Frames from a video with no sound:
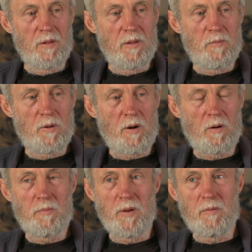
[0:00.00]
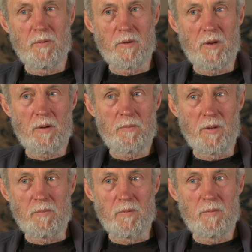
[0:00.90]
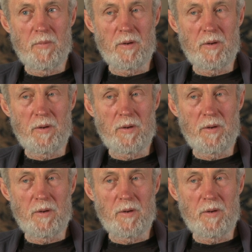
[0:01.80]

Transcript: there are more old people than young people,